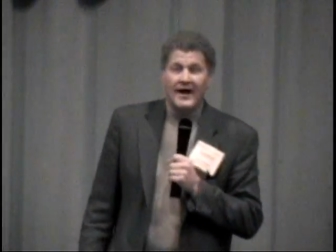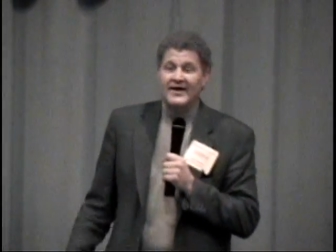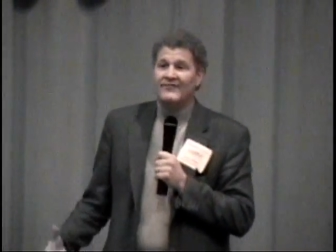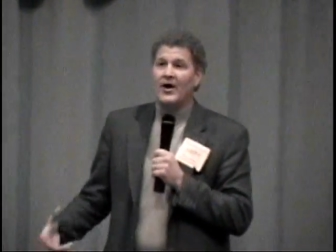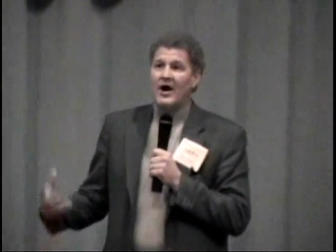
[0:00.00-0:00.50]
I
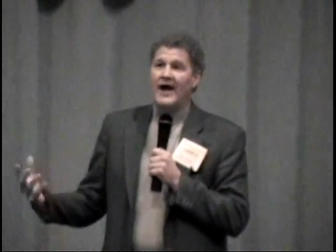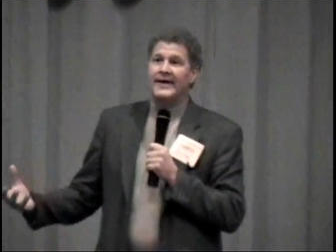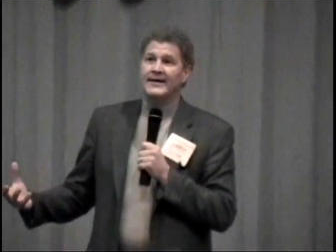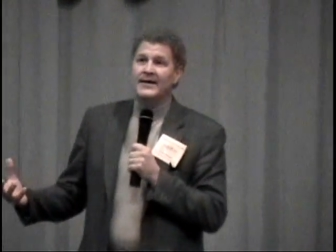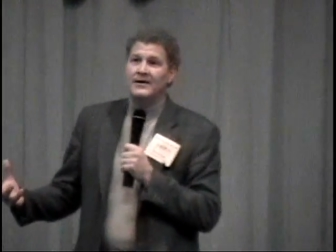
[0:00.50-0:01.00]
give our
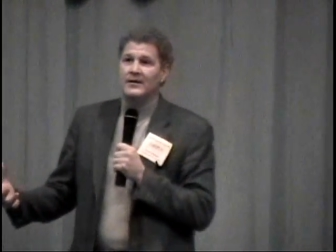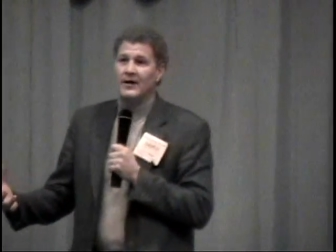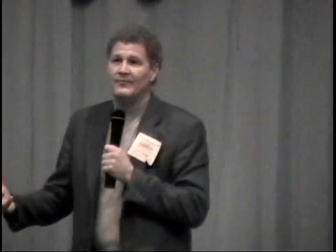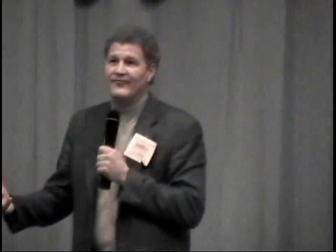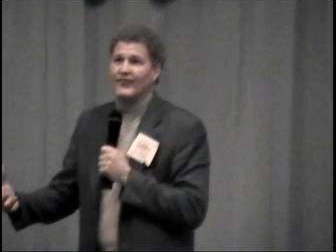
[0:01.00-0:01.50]
I&E
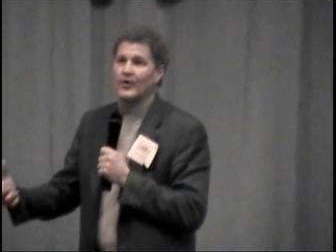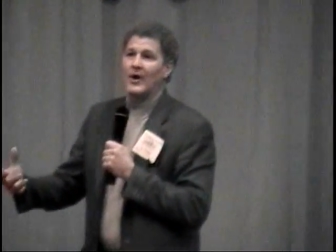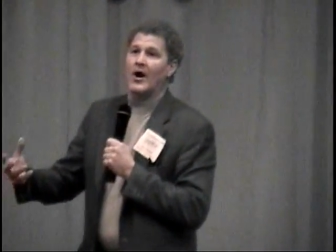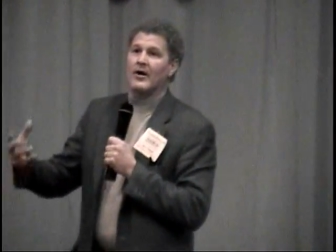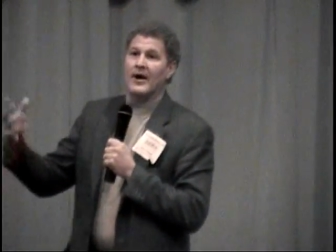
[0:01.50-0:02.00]
Club
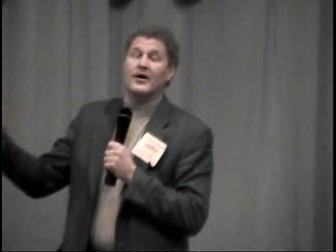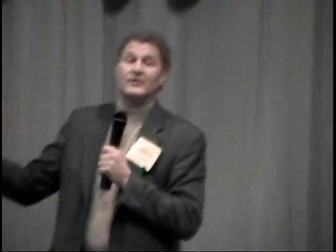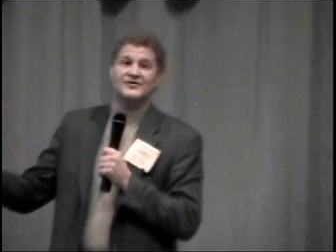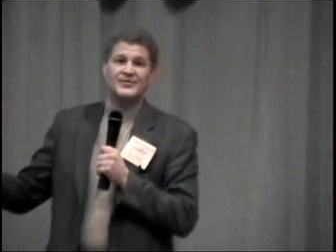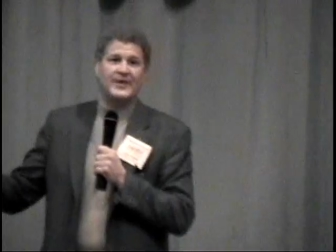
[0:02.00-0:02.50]
for our
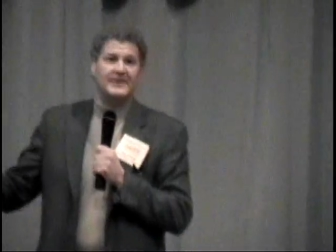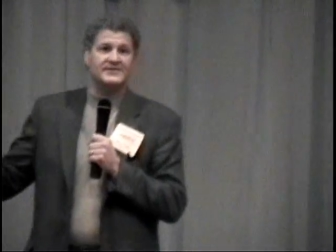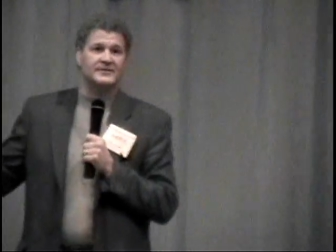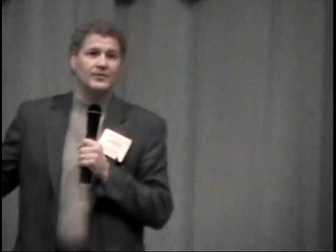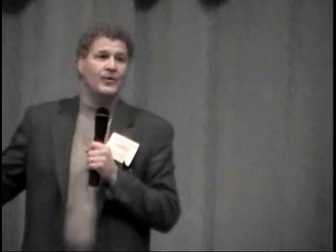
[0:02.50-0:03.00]

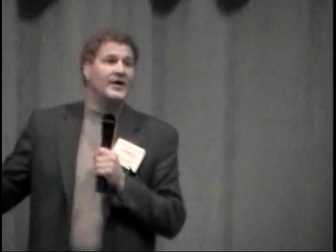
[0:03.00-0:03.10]
aerospace.